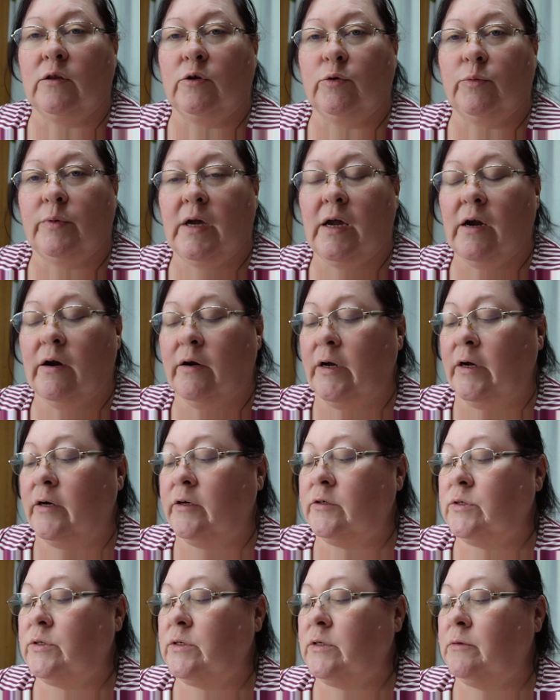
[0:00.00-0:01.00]
loop
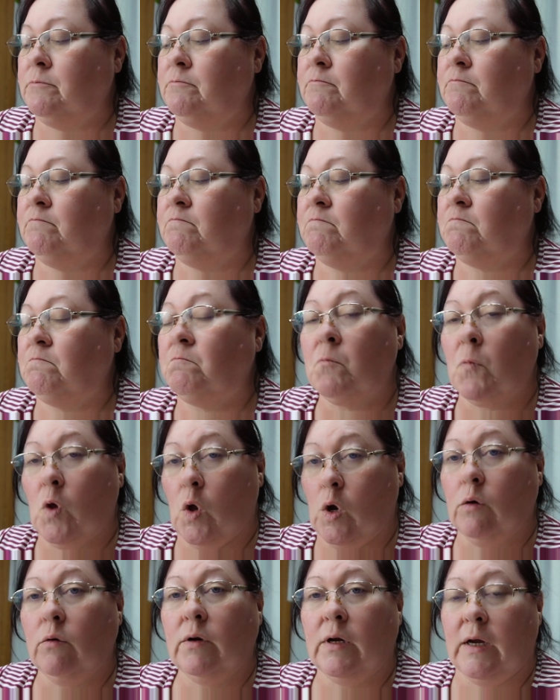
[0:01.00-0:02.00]
carriers.
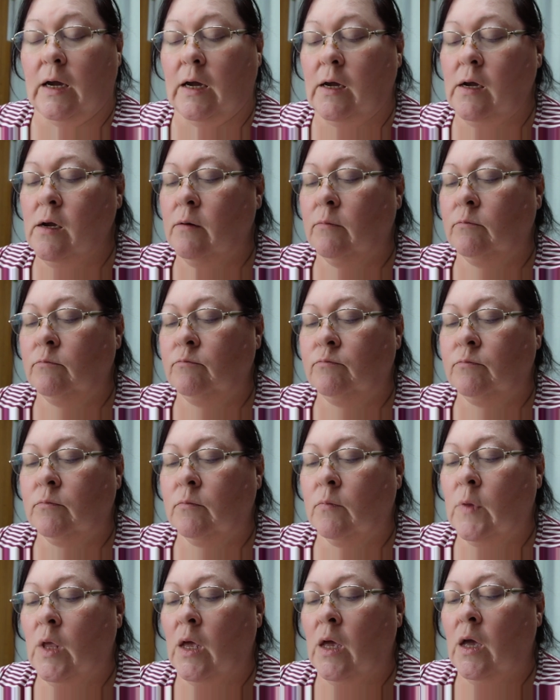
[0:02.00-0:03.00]
Okay.
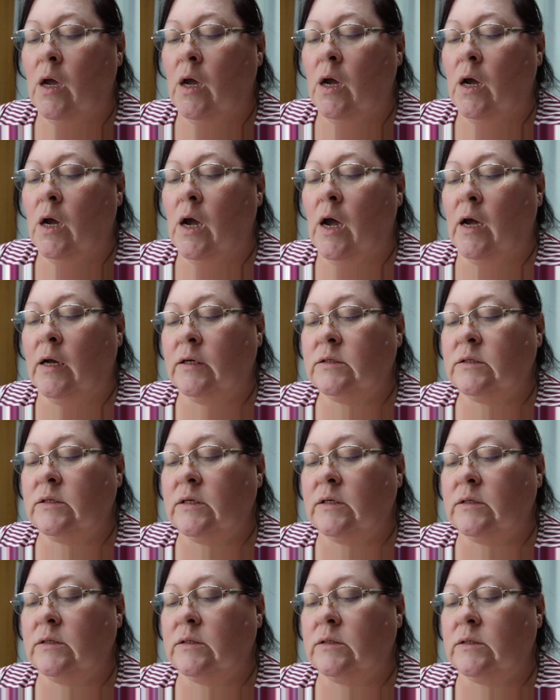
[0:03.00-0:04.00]
And it
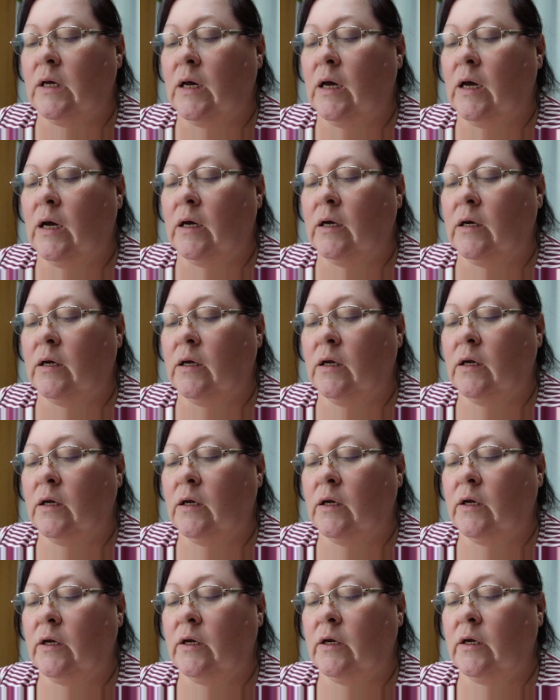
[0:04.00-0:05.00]
says, I
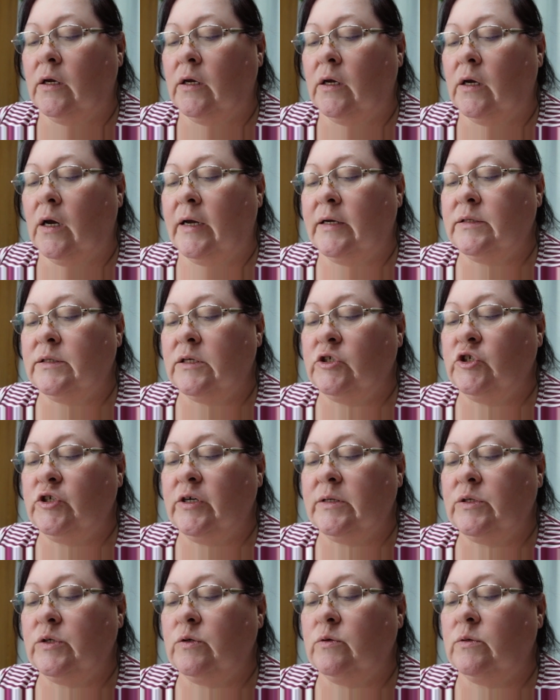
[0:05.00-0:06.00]

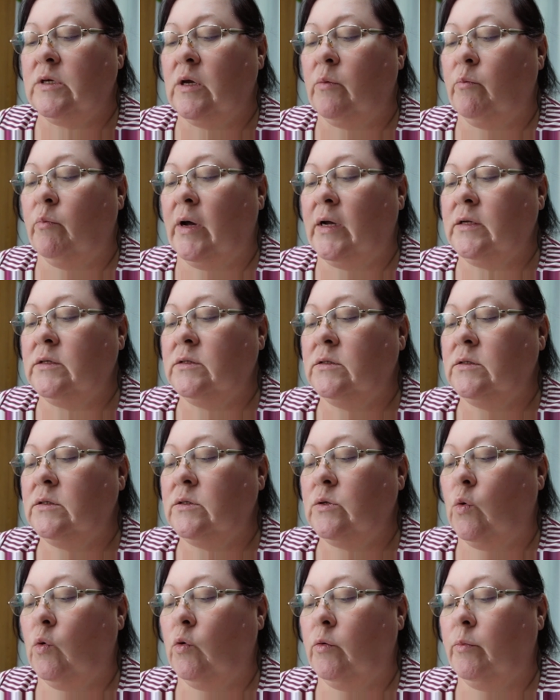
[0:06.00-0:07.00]
suggest using buttons
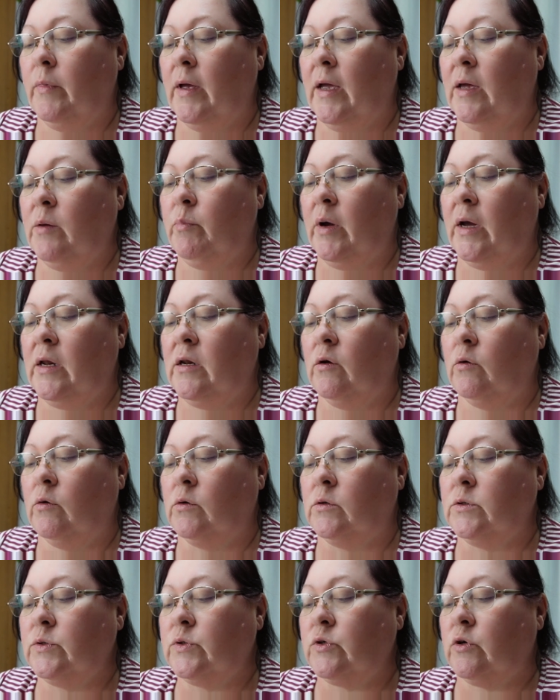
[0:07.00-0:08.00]
and
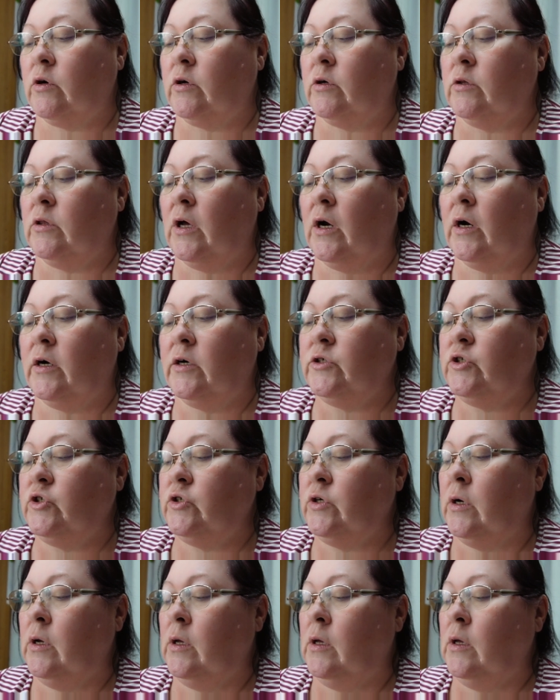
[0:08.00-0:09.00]
buttonholes or
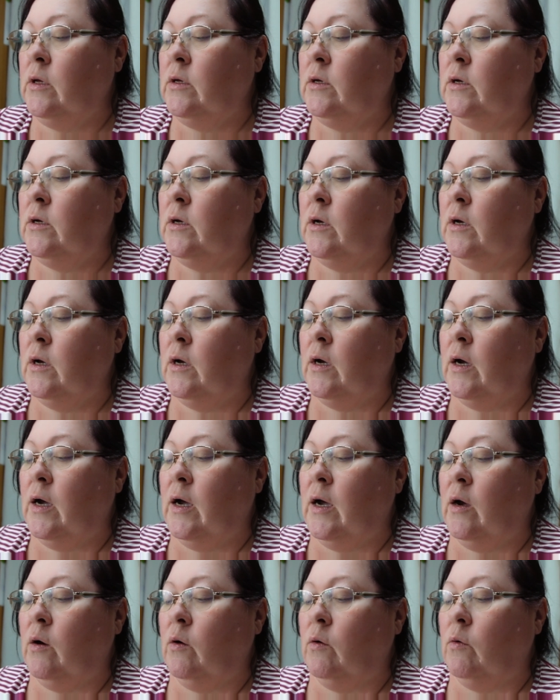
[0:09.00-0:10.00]
large
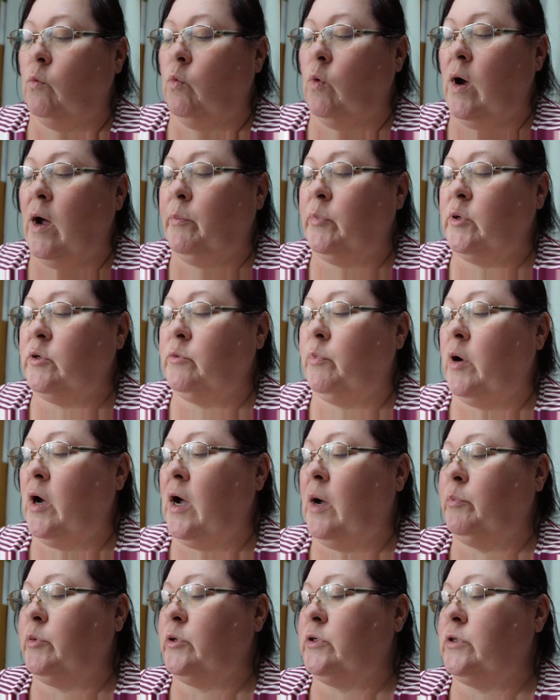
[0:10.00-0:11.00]
whopper,
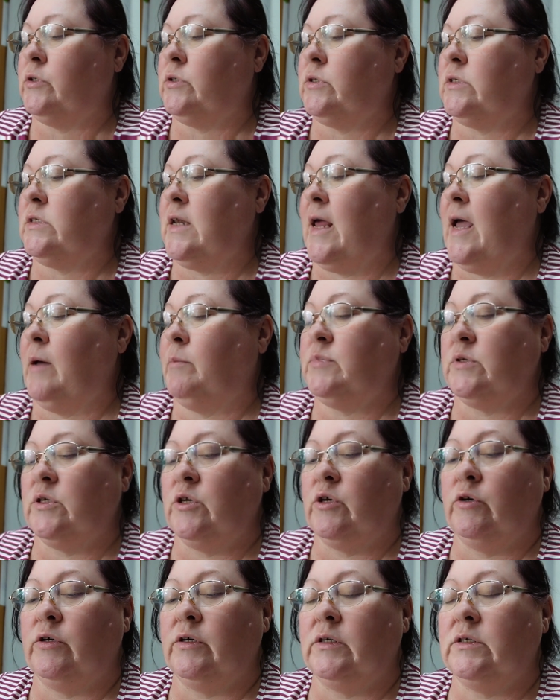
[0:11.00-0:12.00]
popper, snaps, and
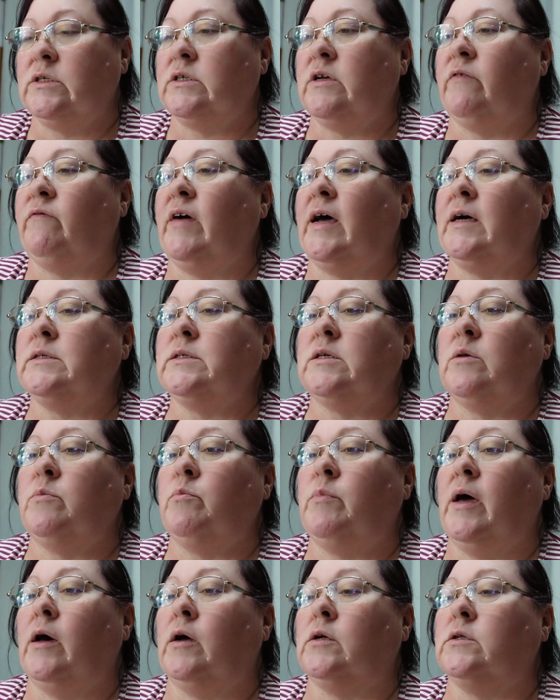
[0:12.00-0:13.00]
hooks to fasten
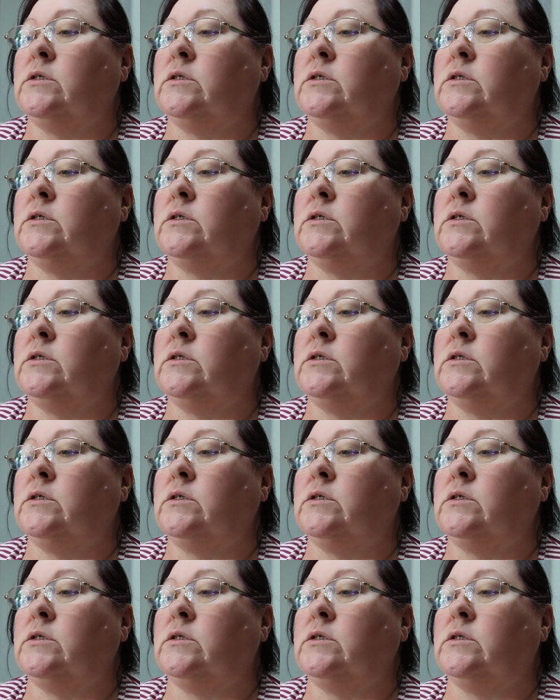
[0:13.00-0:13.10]
belt.